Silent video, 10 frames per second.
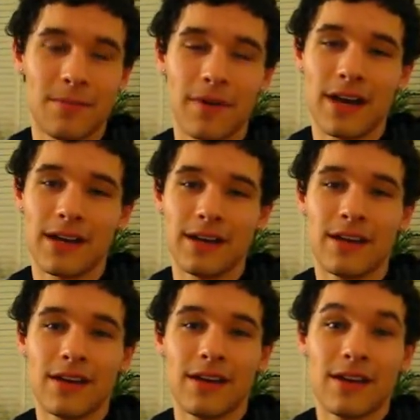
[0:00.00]
But
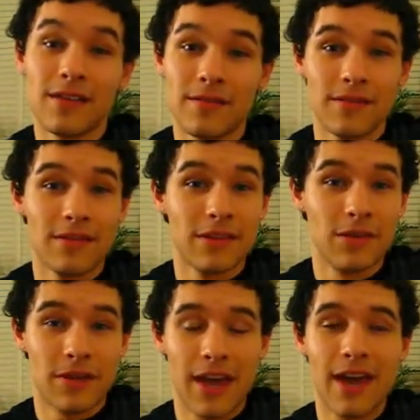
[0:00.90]

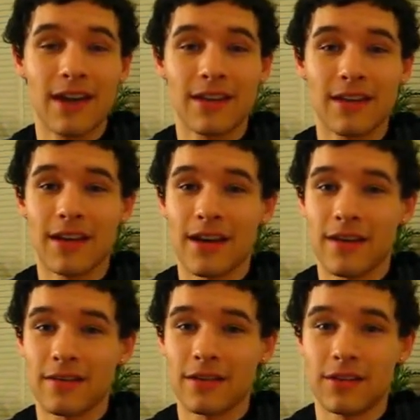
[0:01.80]
you can get
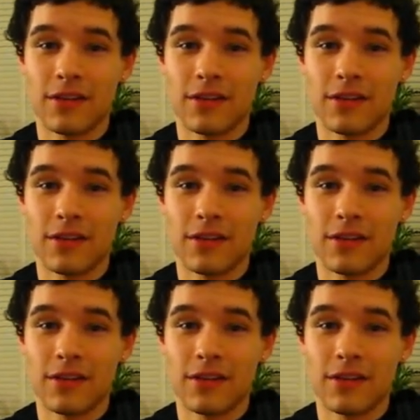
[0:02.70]
a